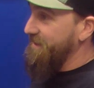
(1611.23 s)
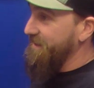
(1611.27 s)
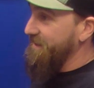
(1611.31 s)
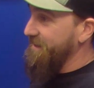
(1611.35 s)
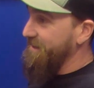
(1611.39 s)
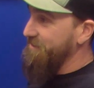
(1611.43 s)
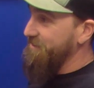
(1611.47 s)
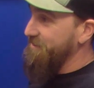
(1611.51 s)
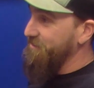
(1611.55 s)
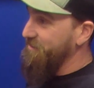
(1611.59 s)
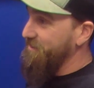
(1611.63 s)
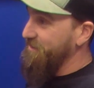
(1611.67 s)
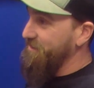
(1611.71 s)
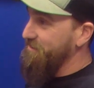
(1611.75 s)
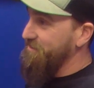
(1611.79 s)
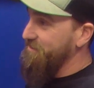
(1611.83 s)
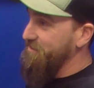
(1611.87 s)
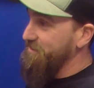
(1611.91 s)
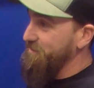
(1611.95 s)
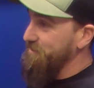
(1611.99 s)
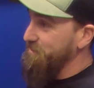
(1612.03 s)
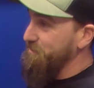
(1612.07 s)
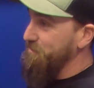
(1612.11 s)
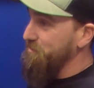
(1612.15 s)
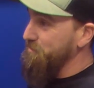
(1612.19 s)
they ain't right.
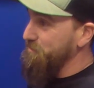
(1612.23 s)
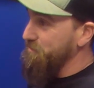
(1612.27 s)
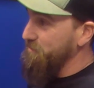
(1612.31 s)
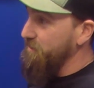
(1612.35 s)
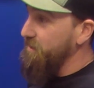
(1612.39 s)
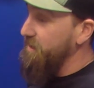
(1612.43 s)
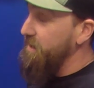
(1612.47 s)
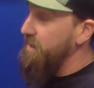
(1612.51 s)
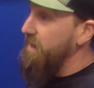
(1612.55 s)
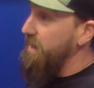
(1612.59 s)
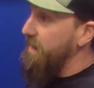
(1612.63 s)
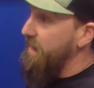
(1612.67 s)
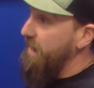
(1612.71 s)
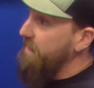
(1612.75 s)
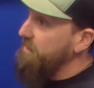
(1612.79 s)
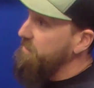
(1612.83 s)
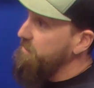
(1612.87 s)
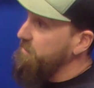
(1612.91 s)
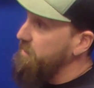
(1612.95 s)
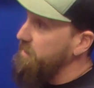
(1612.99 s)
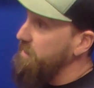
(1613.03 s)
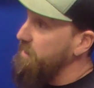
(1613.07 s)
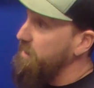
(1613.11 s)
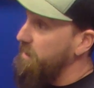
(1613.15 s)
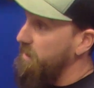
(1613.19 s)
welcome him no more.
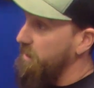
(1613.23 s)
I